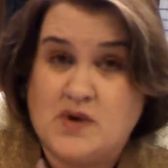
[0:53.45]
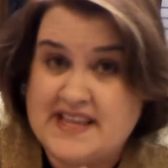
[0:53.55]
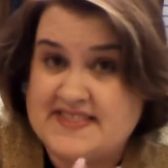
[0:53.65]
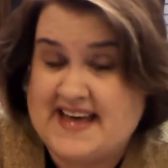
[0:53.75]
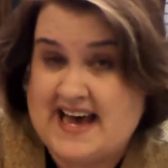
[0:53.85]

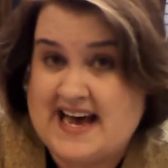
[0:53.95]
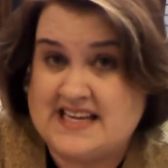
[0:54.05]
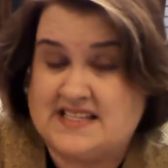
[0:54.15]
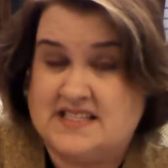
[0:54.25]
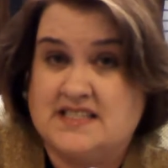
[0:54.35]
with
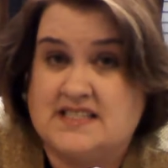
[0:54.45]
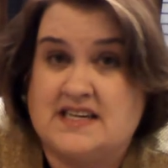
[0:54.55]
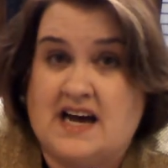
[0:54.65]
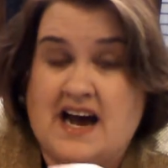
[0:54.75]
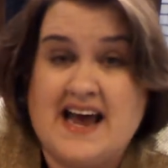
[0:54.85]
that,
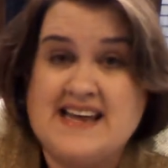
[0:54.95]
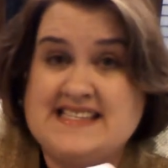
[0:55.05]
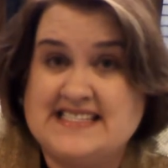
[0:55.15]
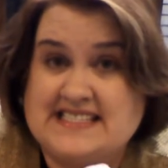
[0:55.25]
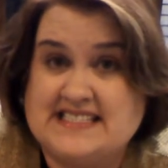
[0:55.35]

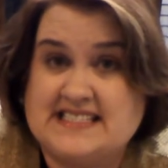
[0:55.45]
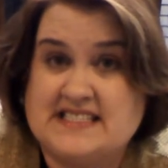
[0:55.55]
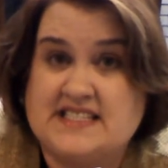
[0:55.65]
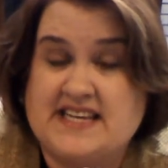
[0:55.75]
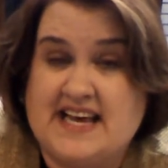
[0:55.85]
I
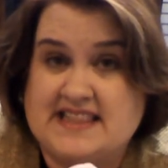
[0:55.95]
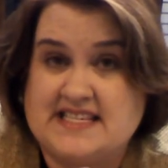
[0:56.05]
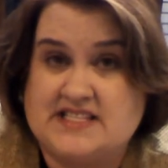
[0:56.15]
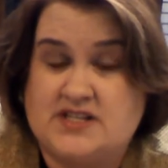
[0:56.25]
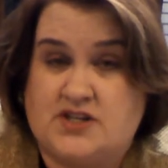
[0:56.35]
didn't get
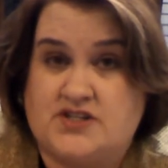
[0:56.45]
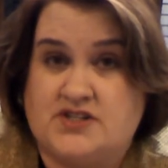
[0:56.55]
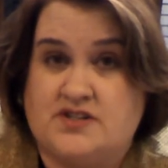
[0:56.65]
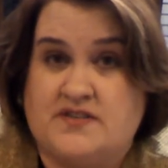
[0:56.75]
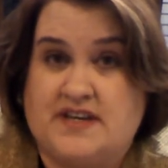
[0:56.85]
this
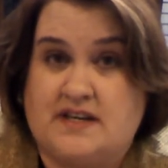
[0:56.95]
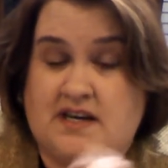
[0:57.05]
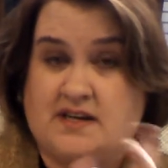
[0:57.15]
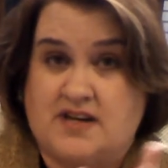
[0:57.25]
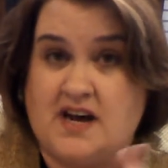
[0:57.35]
year's
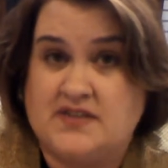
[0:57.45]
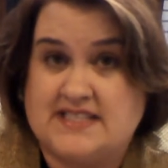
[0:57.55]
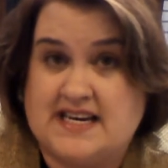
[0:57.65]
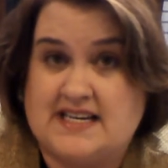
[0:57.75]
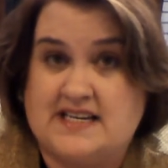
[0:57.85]

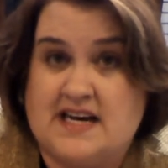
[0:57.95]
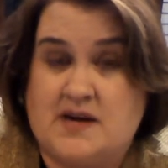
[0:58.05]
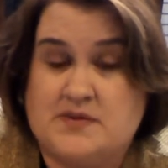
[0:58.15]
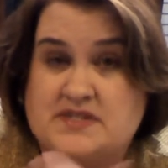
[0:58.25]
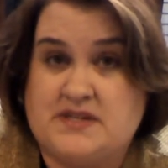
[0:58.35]
novel done.
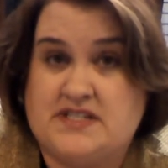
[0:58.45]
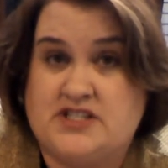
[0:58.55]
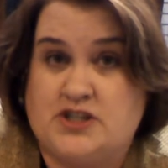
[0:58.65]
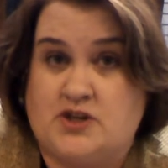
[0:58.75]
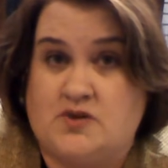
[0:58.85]
I was going
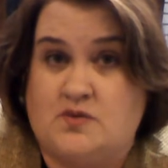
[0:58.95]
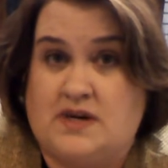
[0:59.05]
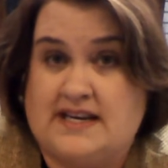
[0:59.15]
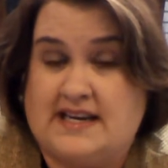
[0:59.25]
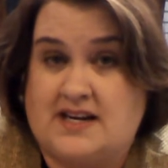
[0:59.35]
to do
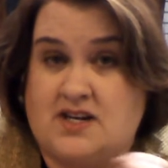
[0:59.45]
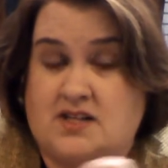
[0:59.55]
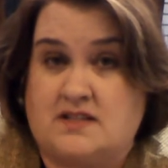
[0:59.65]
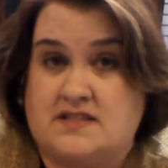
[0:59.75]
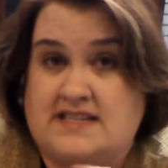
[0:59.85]
one I
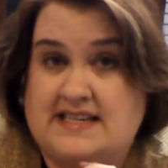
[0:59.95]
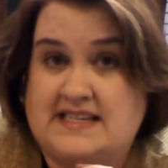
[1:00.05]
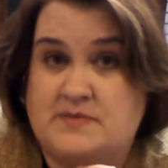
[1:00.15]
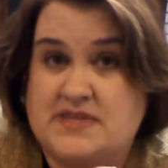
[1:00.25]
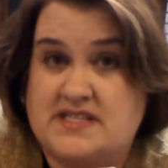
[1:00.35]
call
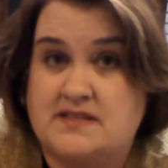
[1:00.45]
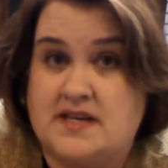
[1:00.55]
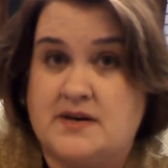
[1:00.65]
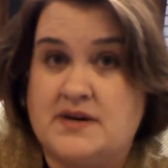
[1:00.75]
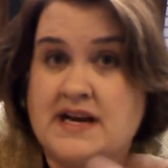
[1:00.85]
Sand and
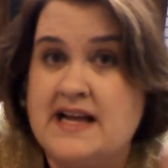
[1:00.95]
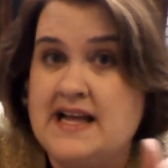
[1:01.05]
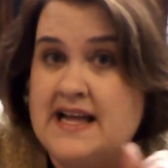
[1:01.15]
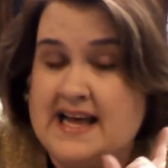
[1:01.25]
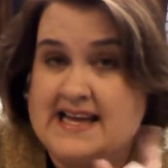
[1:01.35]
Mistletoe,
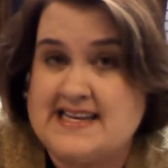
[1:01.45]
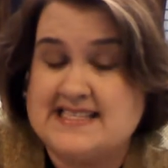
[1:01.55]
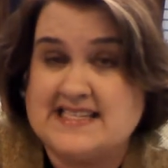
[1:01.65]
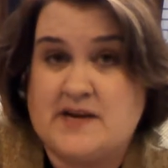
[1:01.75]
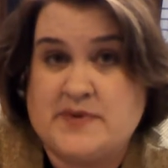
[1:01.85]
and
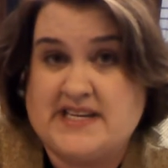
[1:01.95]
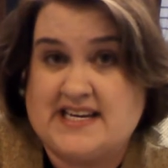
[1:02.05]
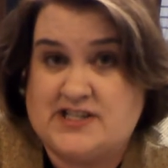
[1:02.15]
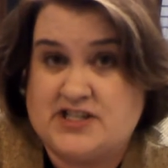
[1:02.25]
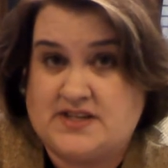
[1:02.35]
it's coming
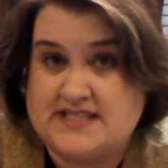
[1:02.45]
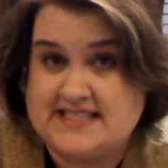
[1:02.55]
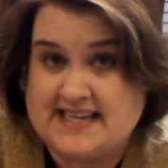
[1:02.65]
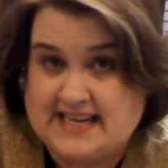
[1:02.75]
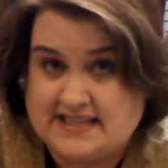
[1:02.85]
next year
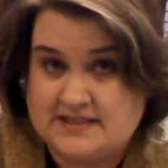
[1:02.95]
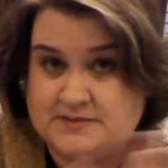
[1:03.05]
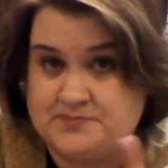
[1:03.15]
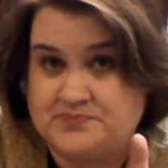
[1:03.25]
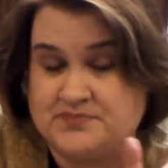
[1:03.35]
instead.